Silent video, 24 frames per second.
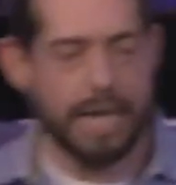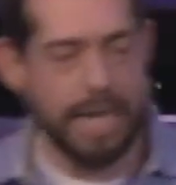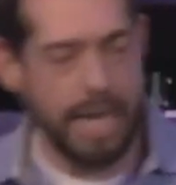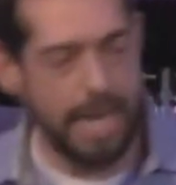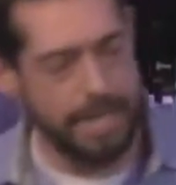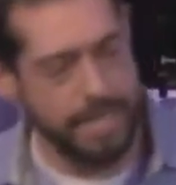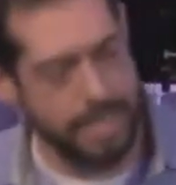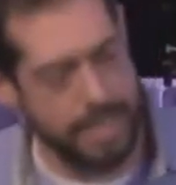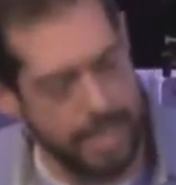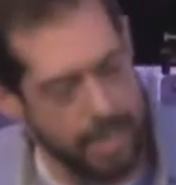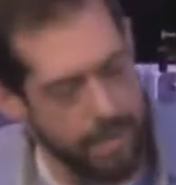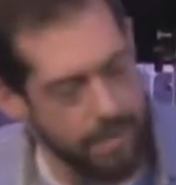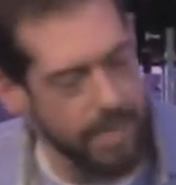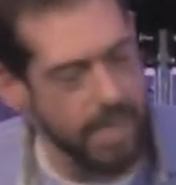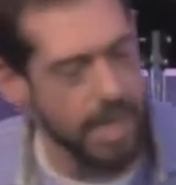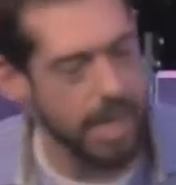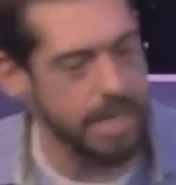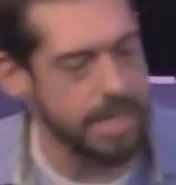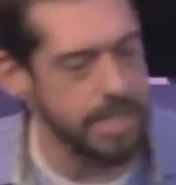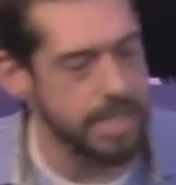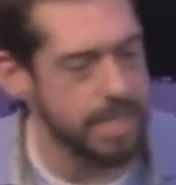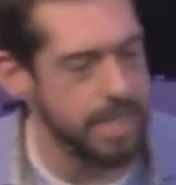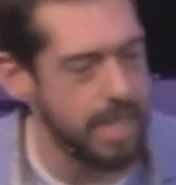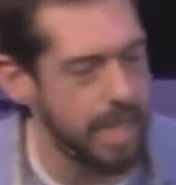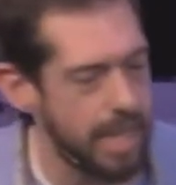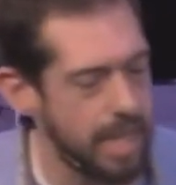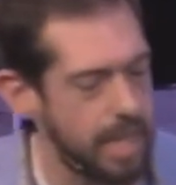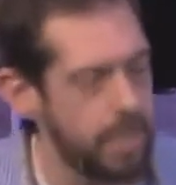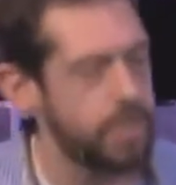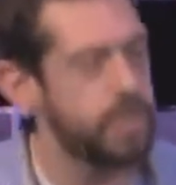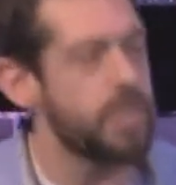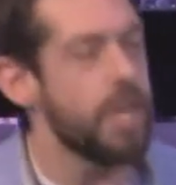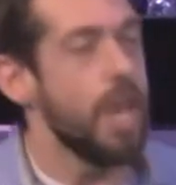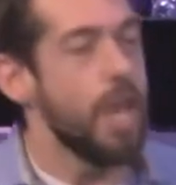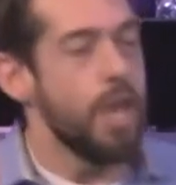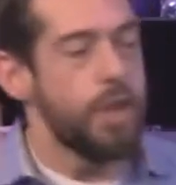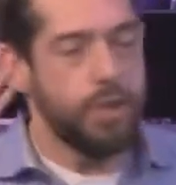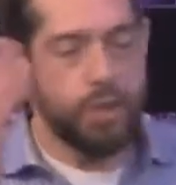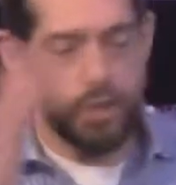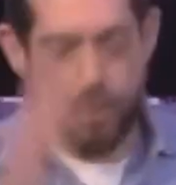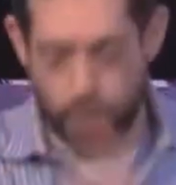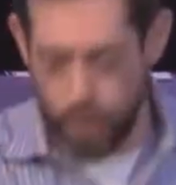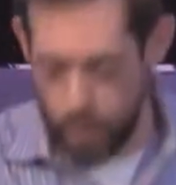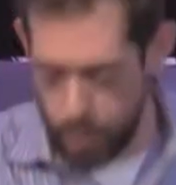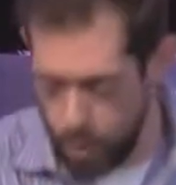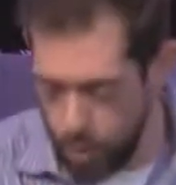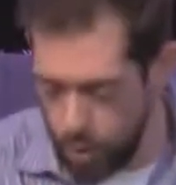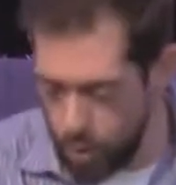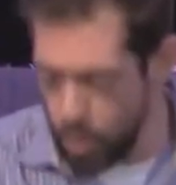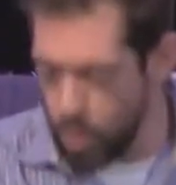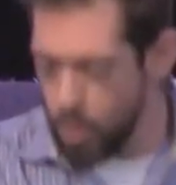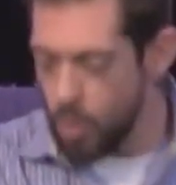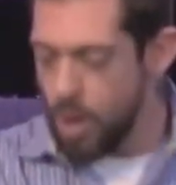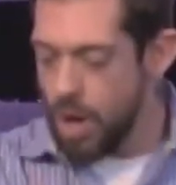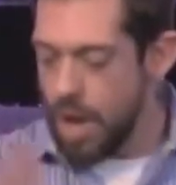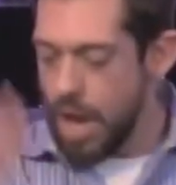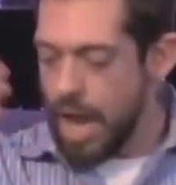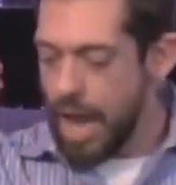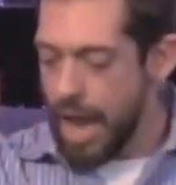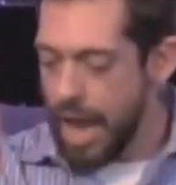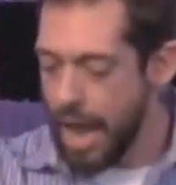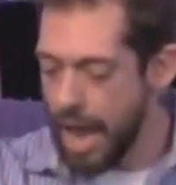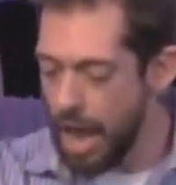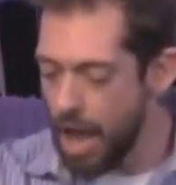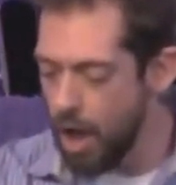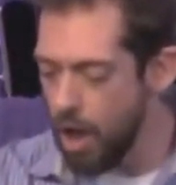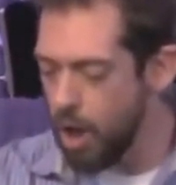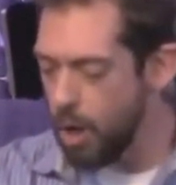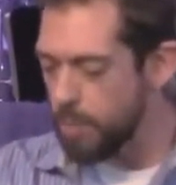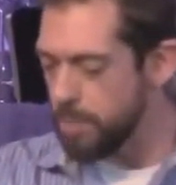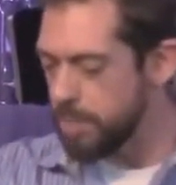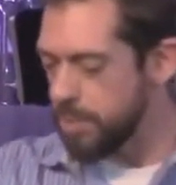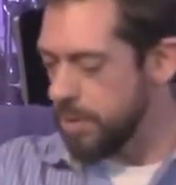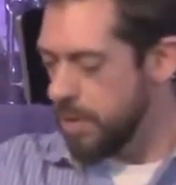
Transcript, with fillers: has given us things to help